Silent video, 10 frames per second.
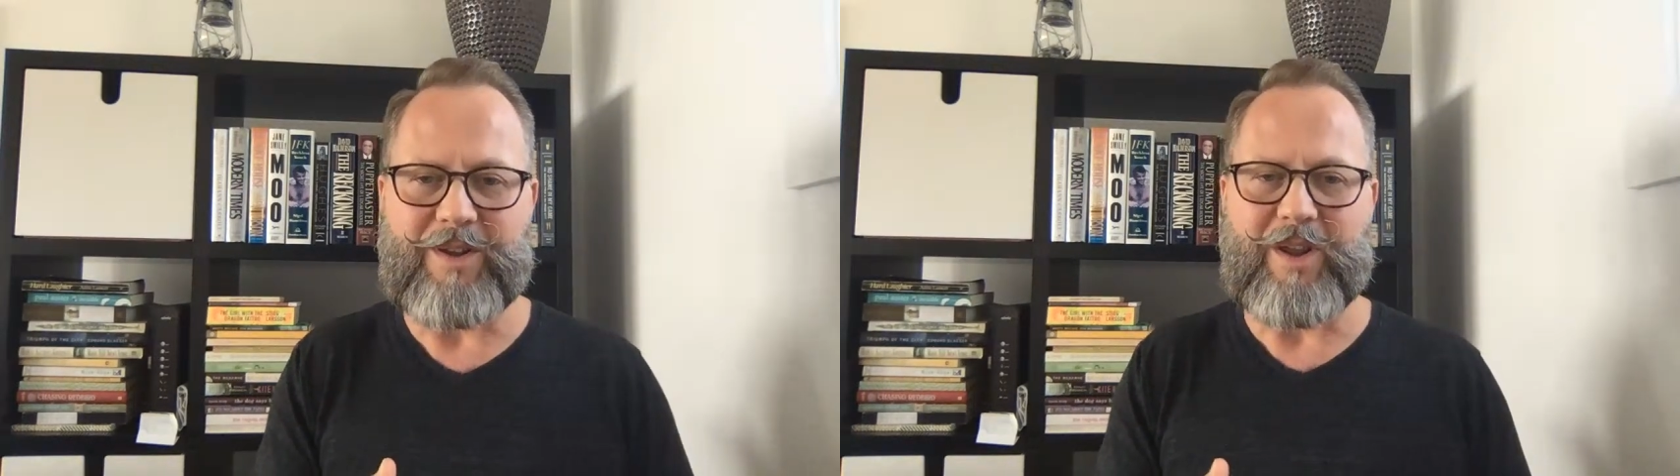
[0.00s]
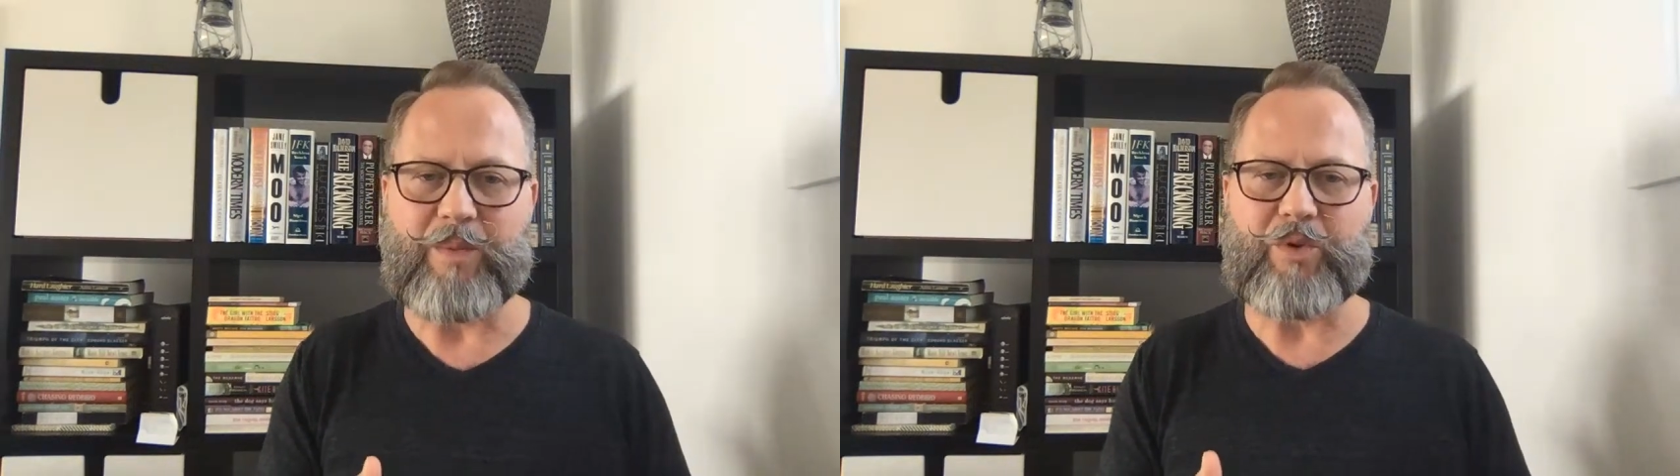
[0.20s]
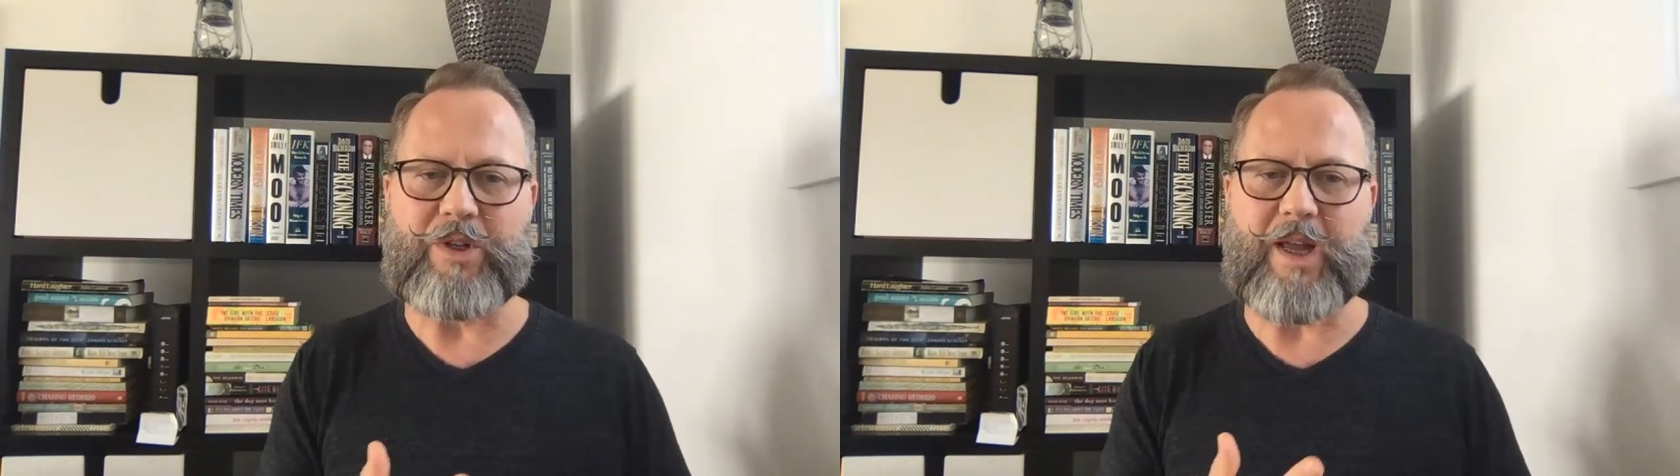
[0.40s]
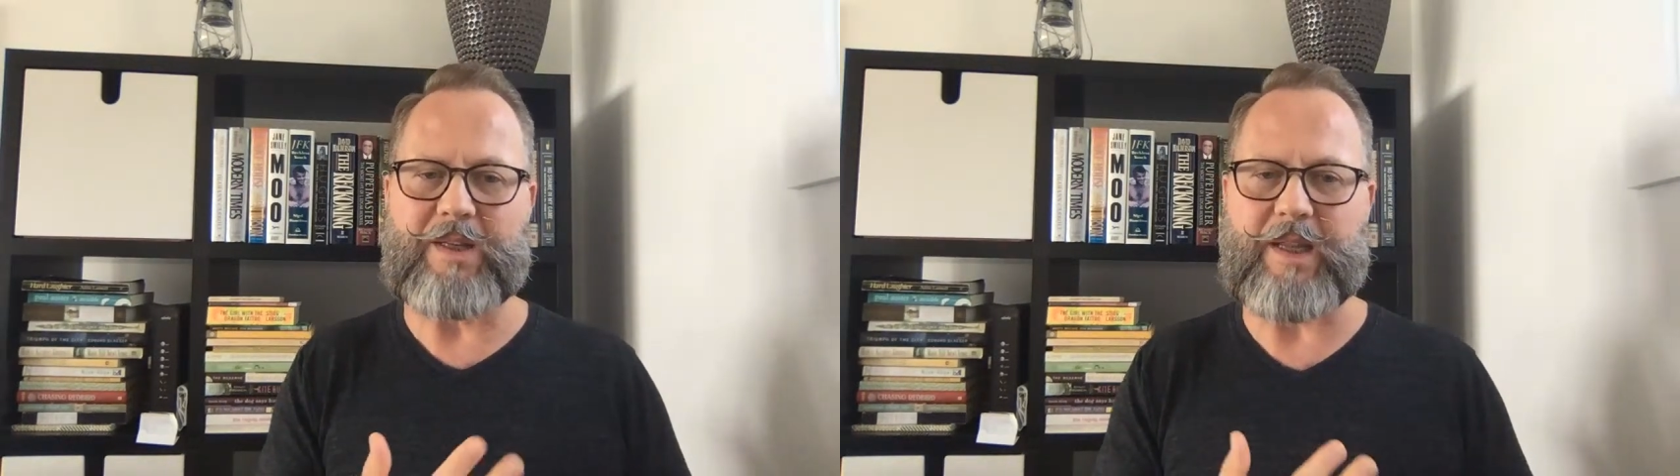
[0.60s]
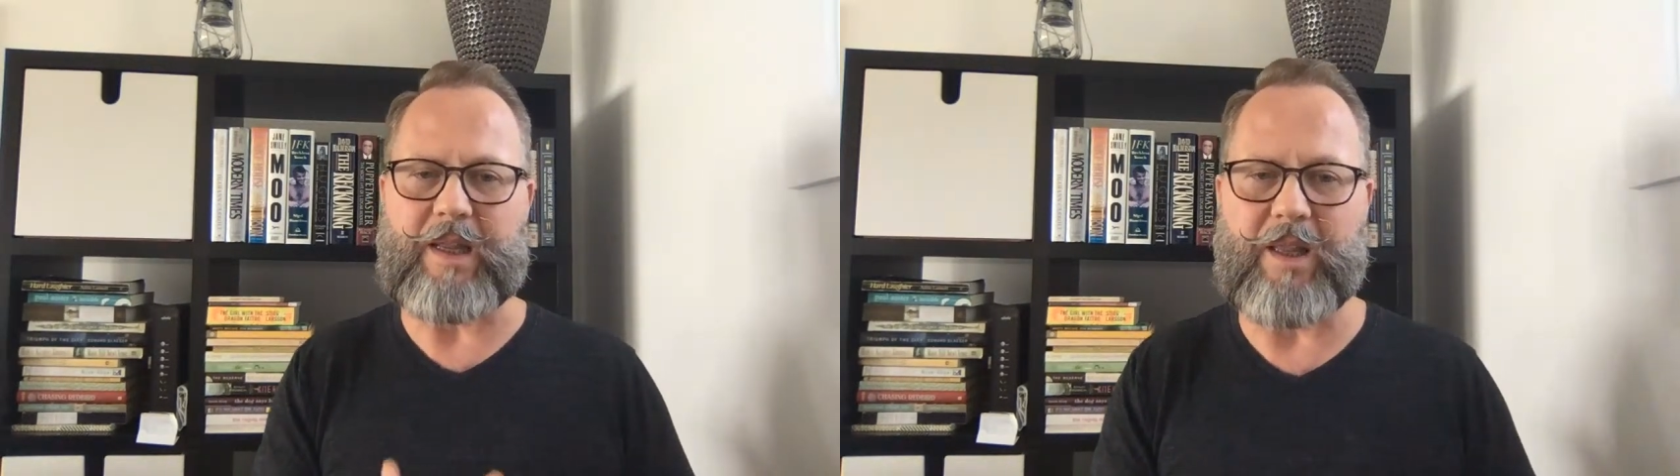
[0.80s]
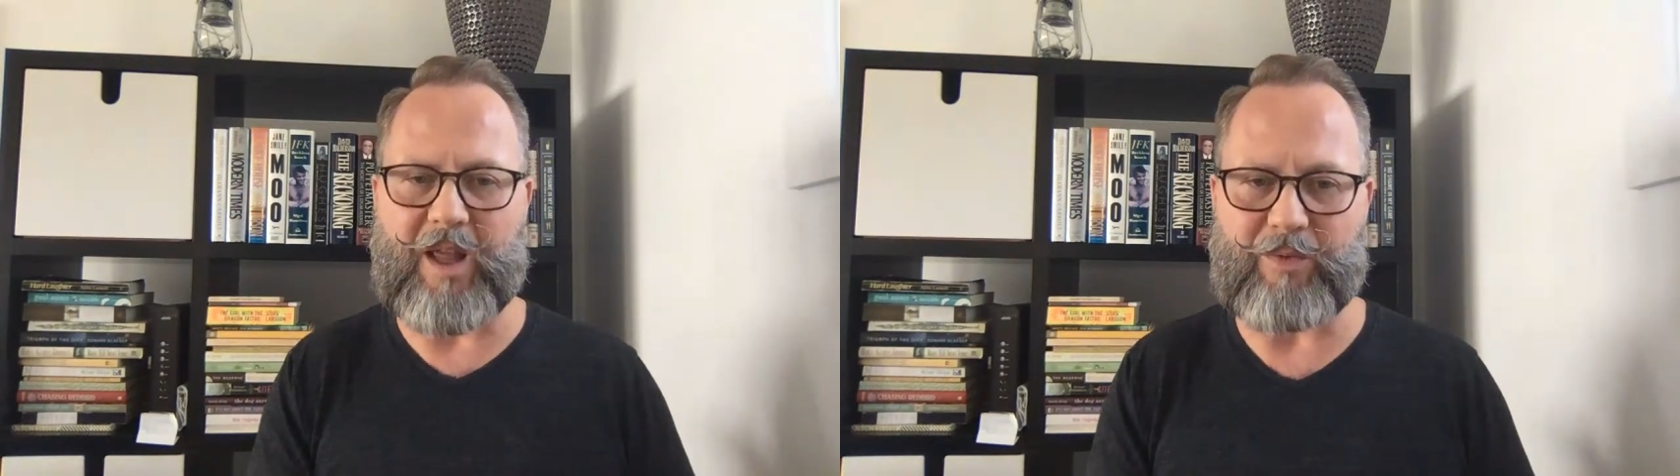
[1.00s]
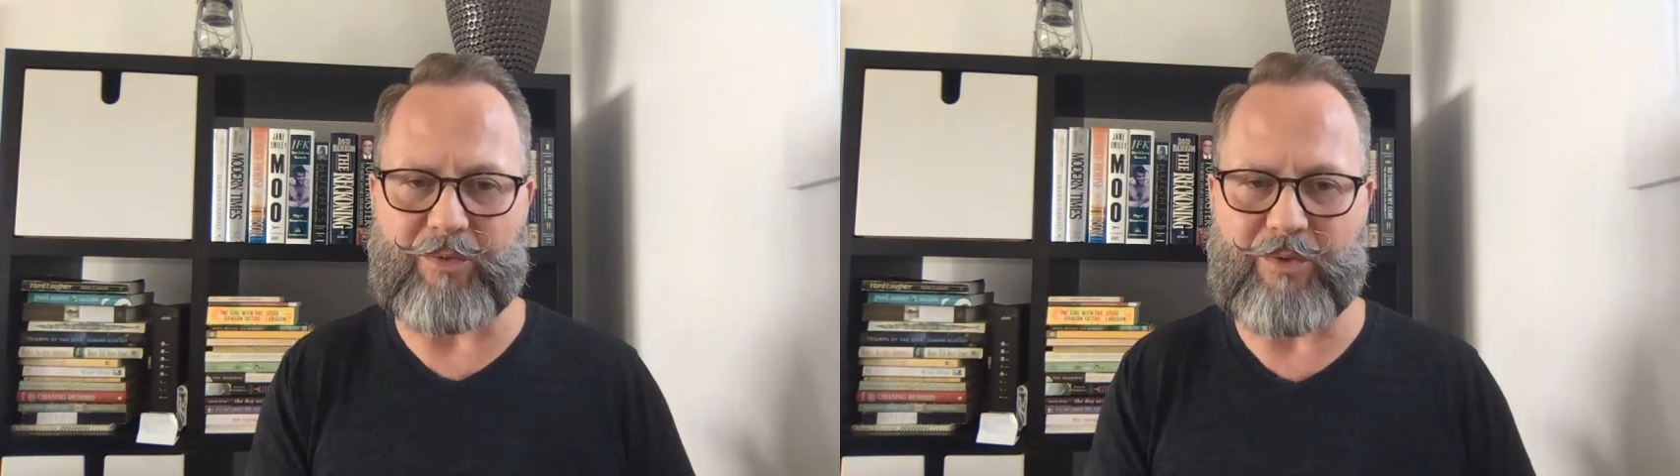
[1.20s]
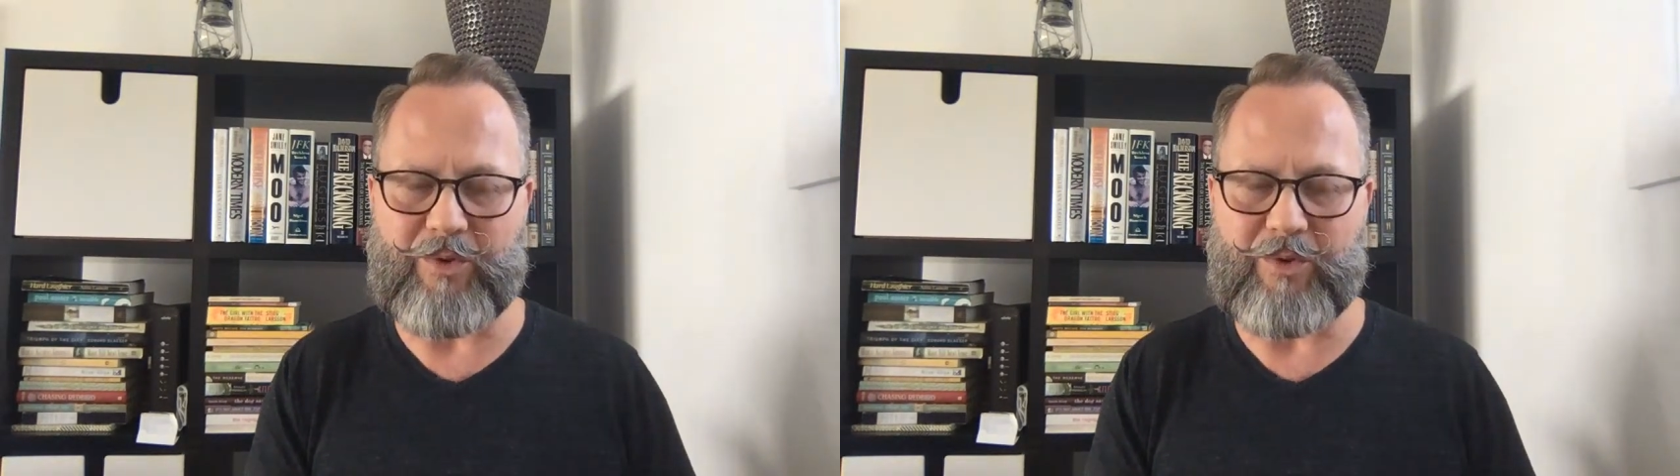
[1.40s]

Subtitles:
and protecting love.